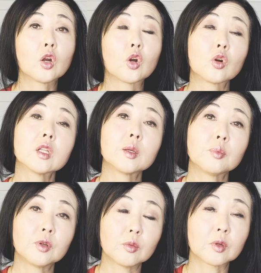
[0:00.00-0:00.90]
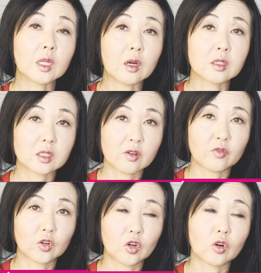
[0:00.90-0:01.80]
early puberty onset
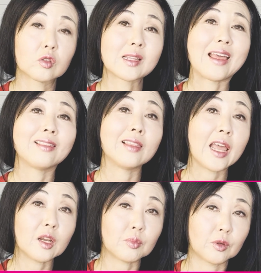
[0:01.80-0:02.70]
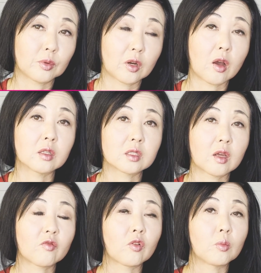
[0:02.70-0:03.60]
for girls, and late puberty
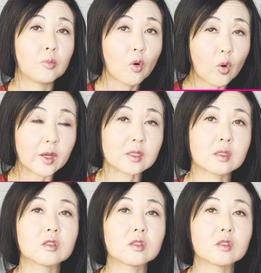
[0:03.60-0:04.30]
onset for boys.